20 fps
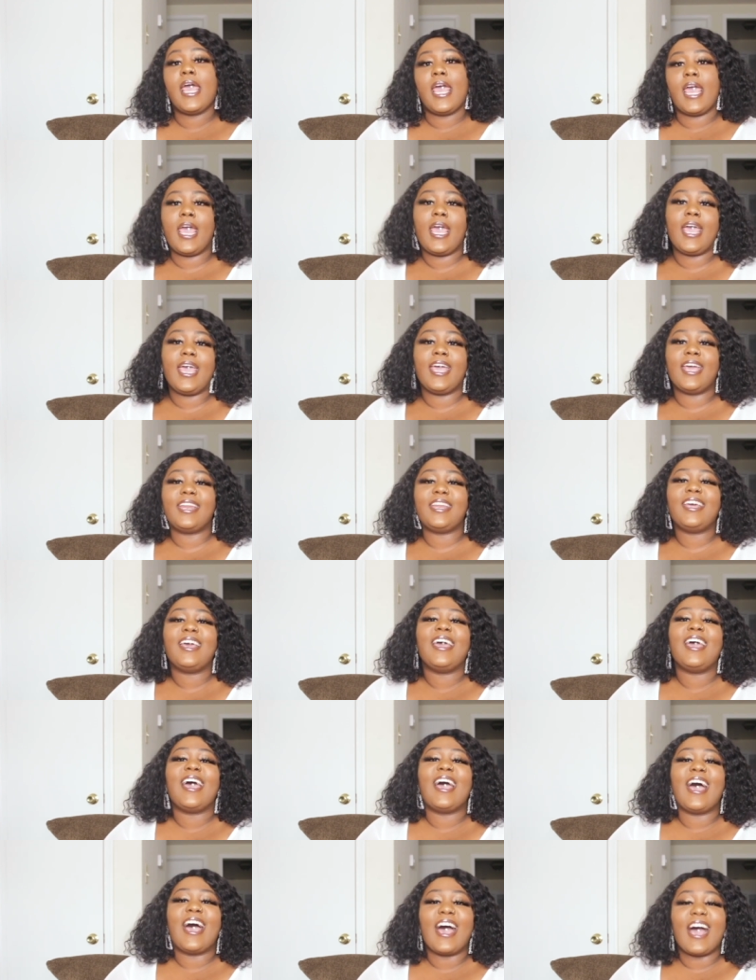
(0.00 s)
And
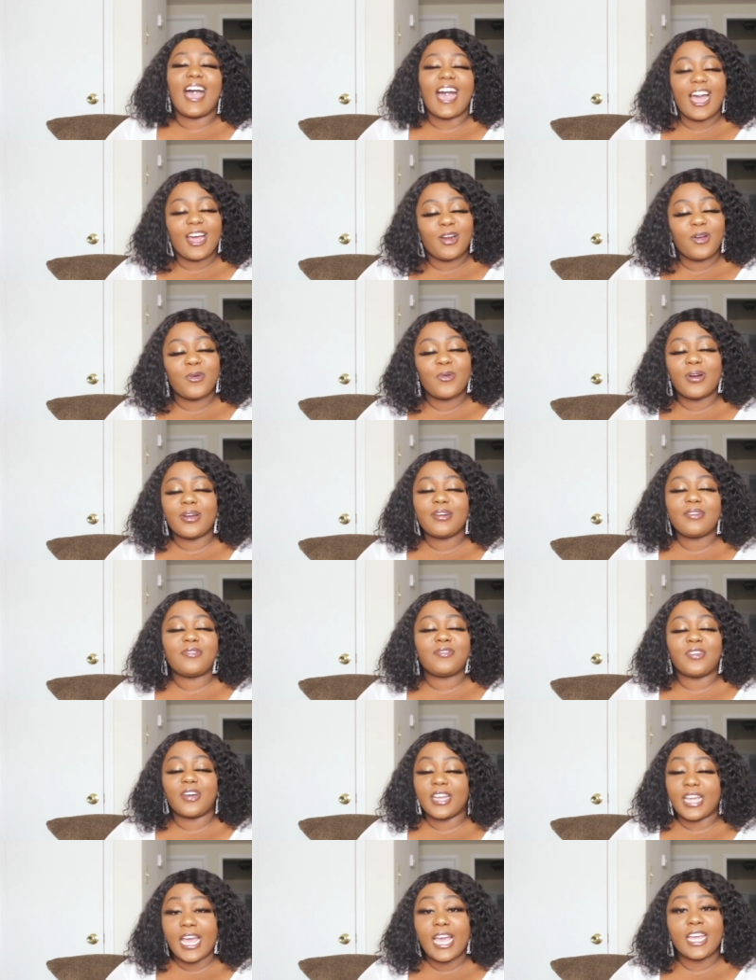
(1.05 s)
I don't want to
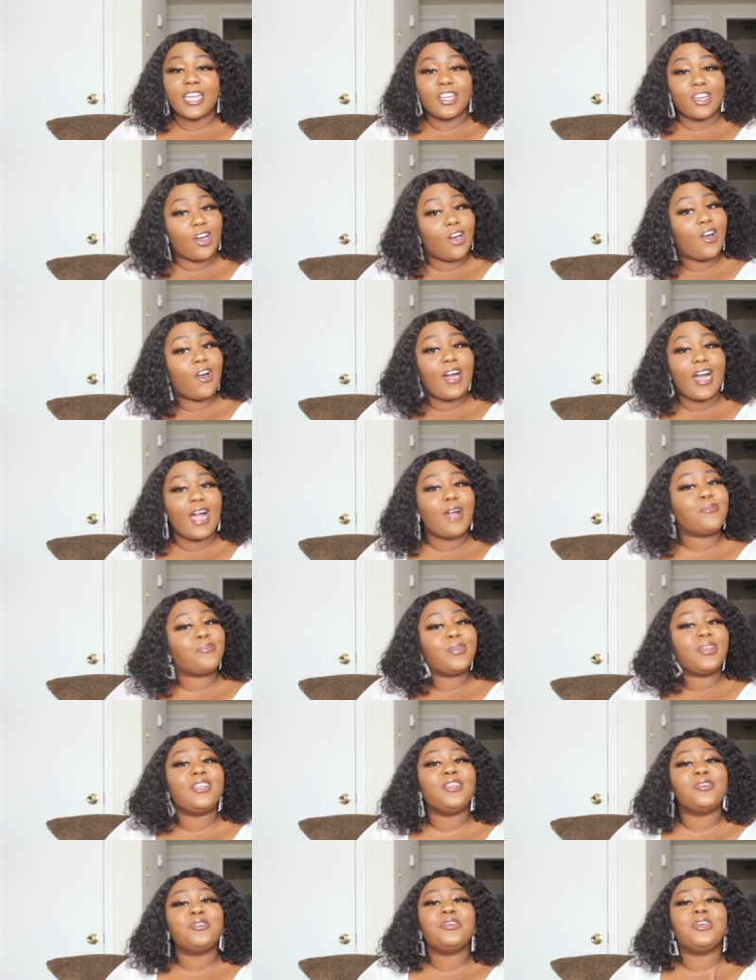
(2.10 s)
forget, y'all,
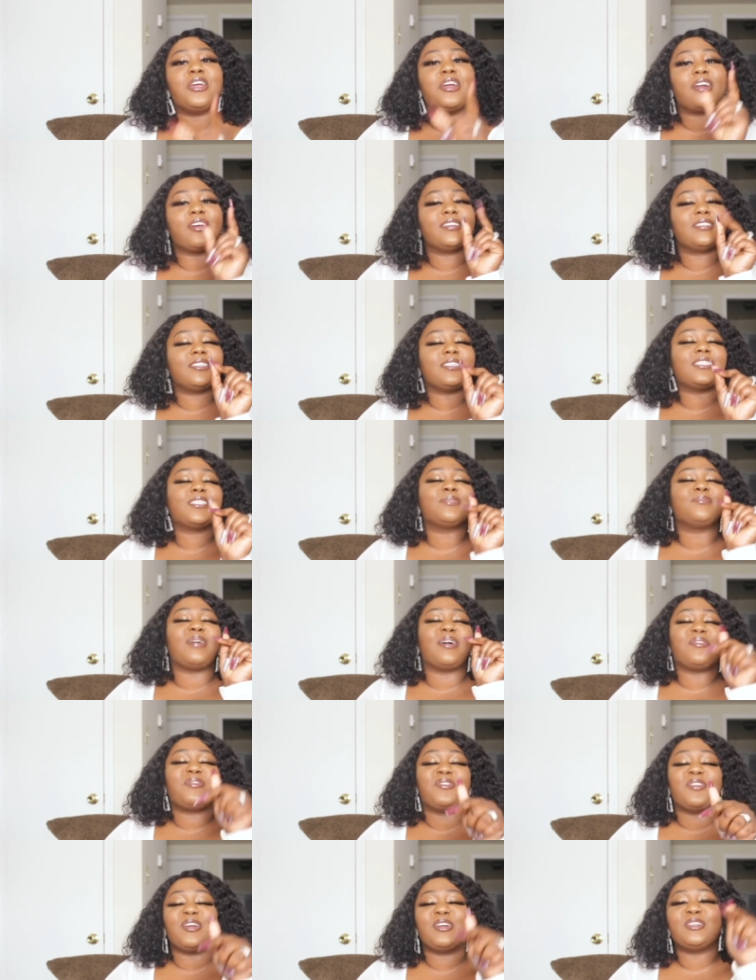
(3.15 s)
happy new year, because this is my
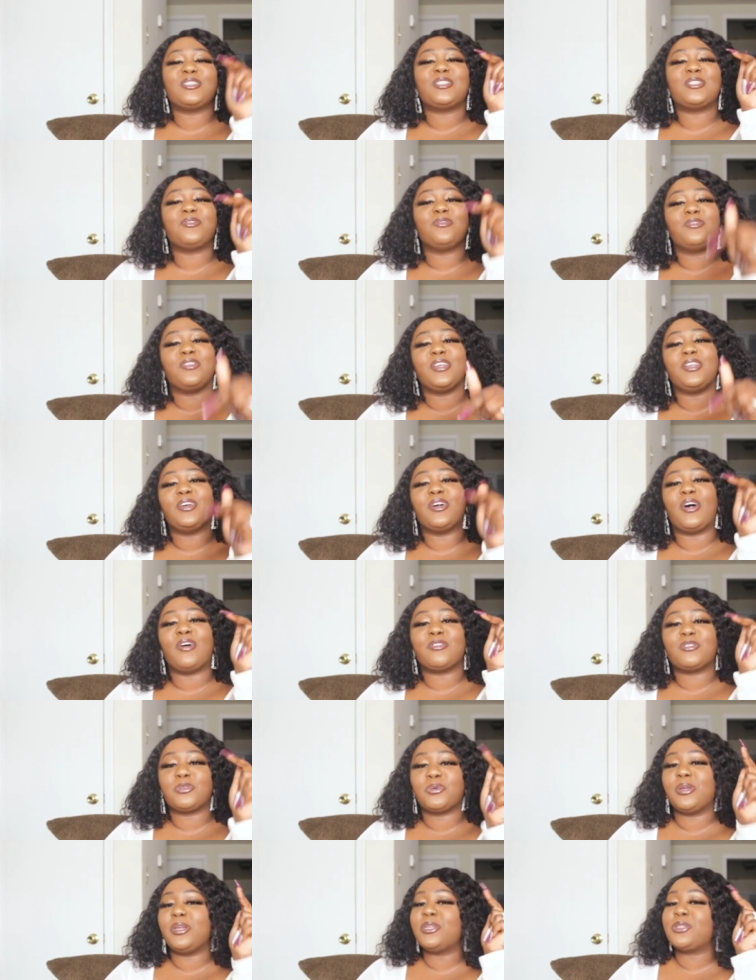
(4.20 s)
first video of
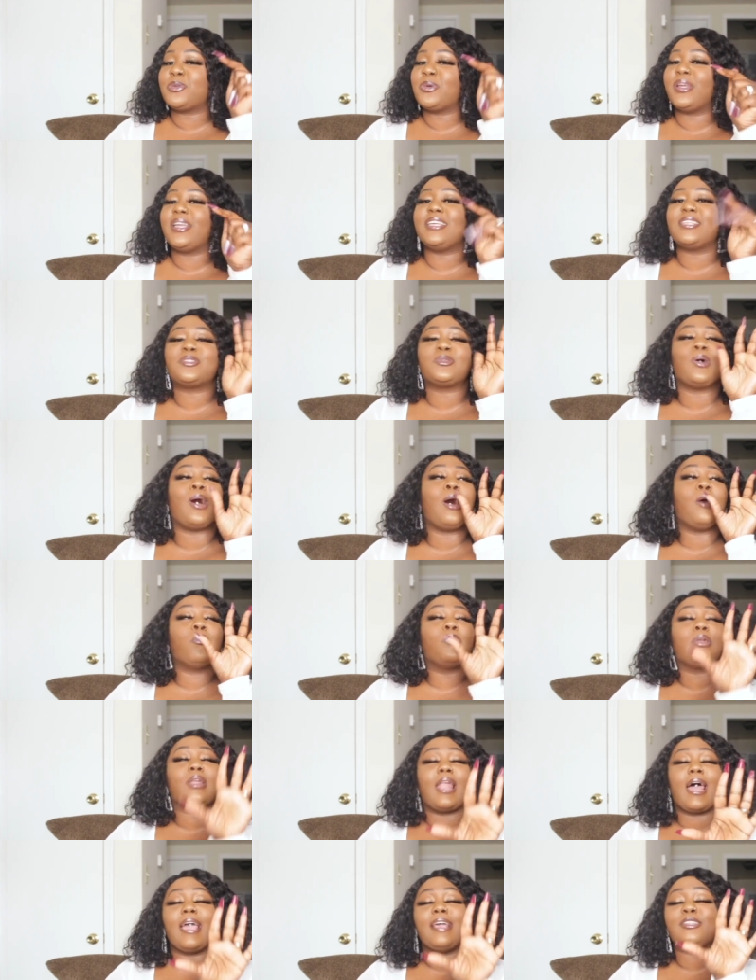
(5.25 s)
twenty twenty. So I
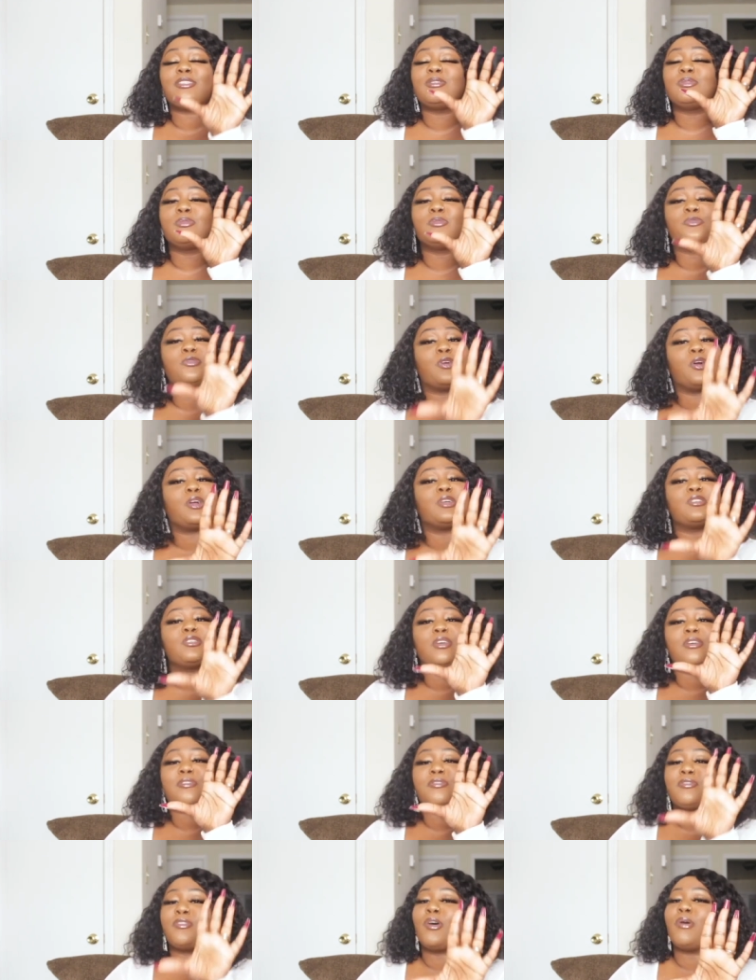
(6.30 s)
would like to first
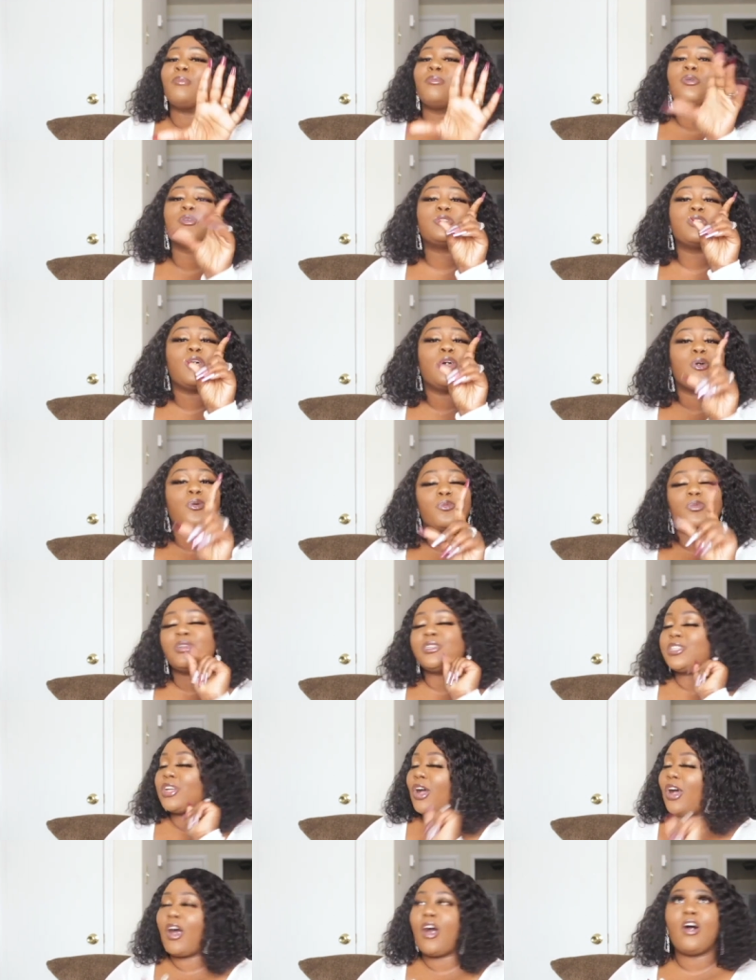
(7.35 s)
and foremost wish
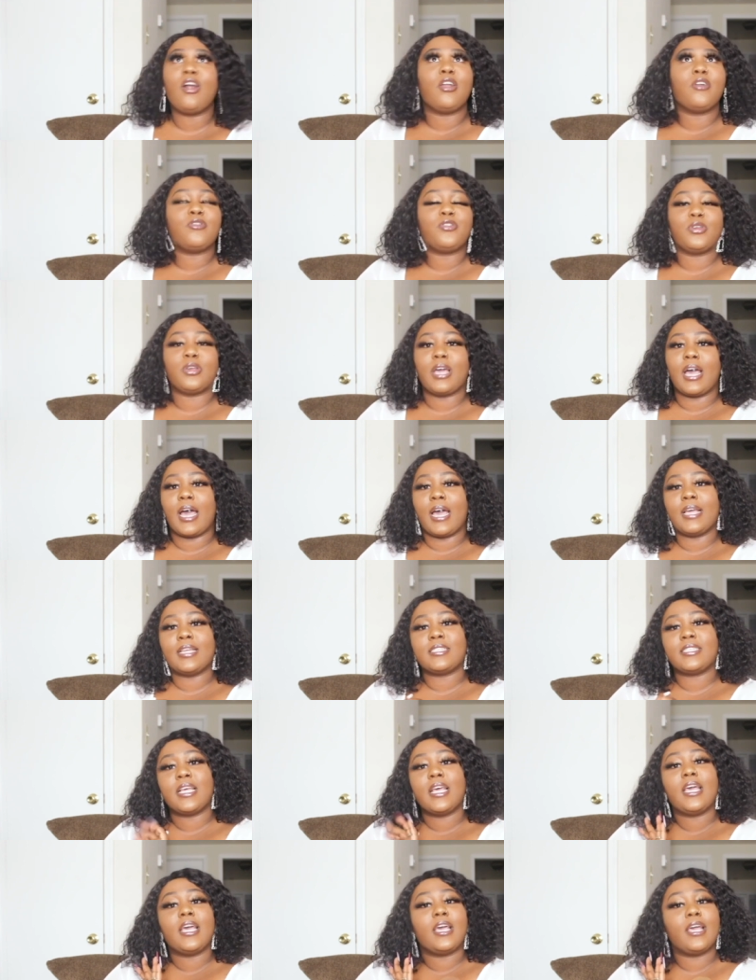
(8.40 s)
all of you guys
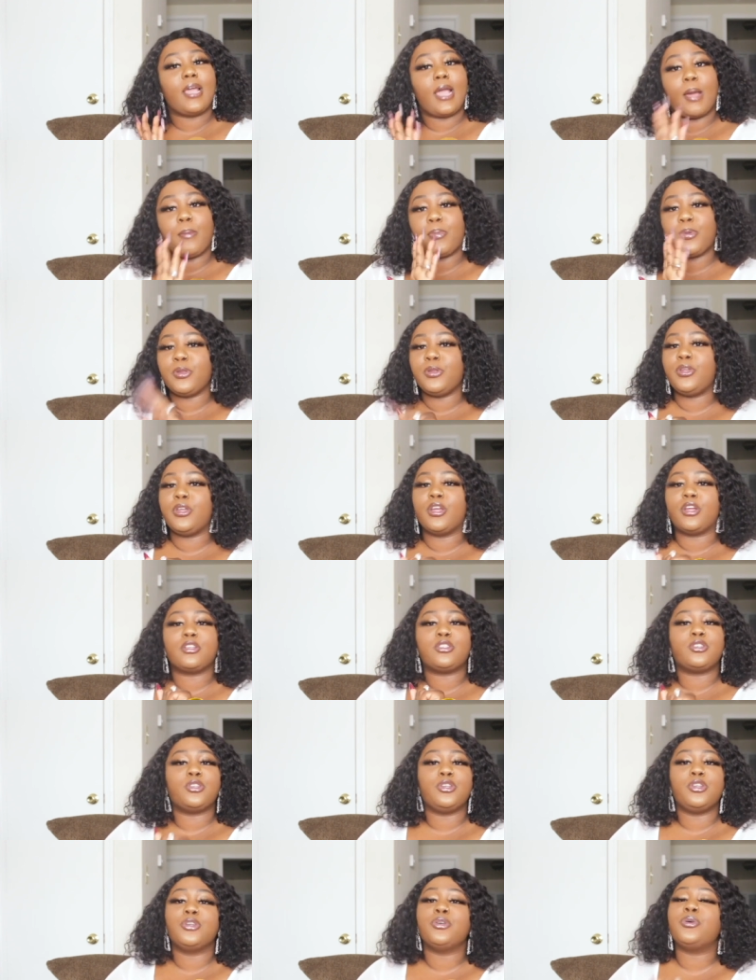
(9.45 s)
a happy new year,
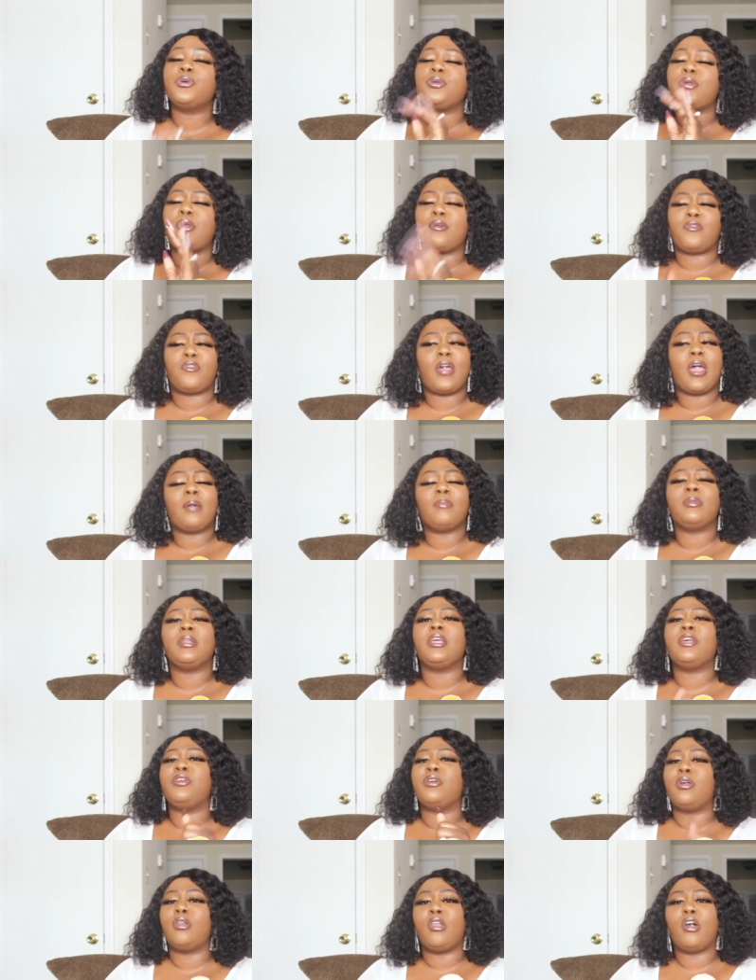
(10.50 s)
to you, your family,
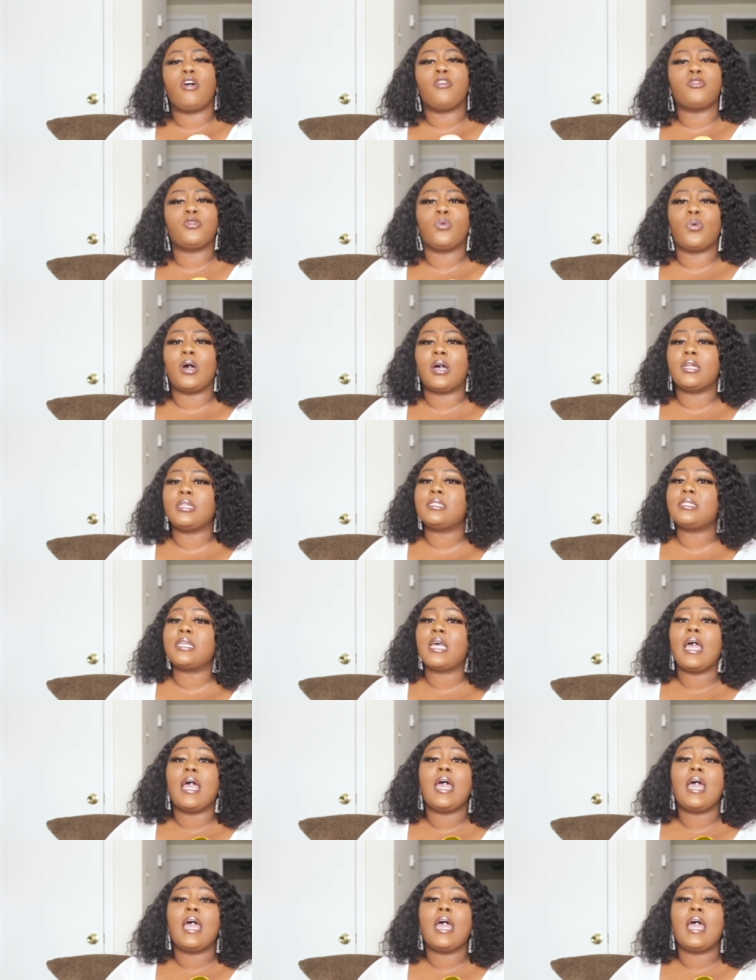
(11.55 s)
your loved ones,